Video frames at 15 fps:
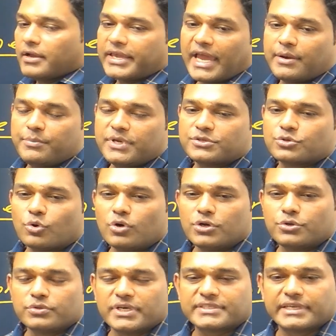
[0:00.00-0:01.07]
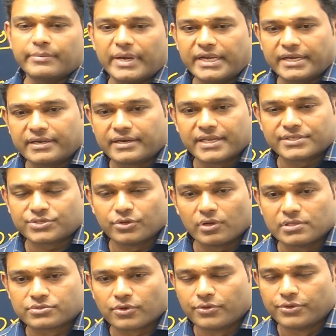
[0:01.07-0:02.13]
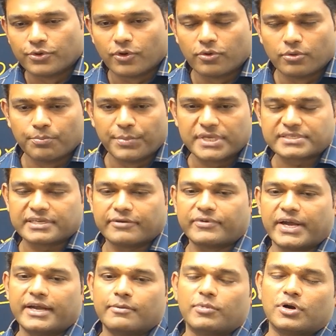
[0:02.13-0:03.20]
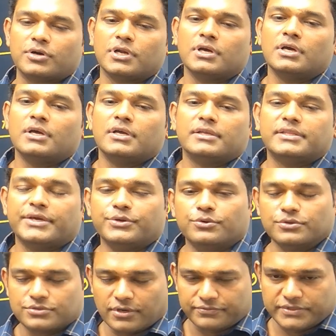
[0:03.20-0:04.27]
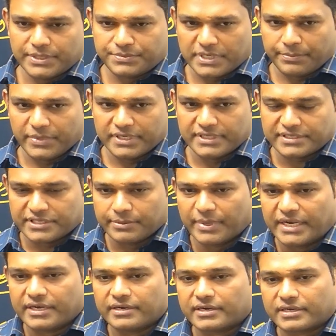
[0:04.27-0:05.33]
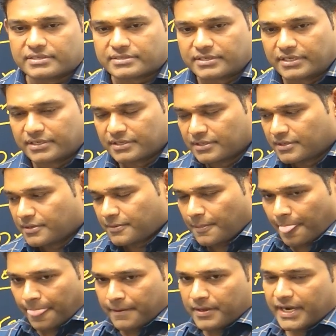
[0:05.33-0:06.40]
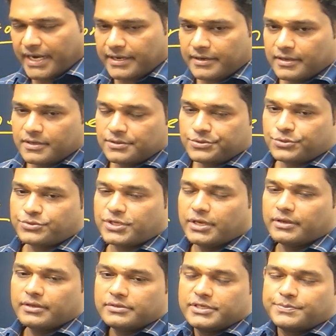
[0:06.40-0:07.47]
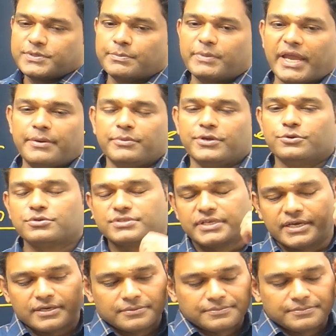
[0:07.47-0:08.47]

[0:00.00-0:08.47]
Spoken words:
be sold to the cement industry also. You must have read about the use of gypsum in the cement industry, right? So gypsum can be used there.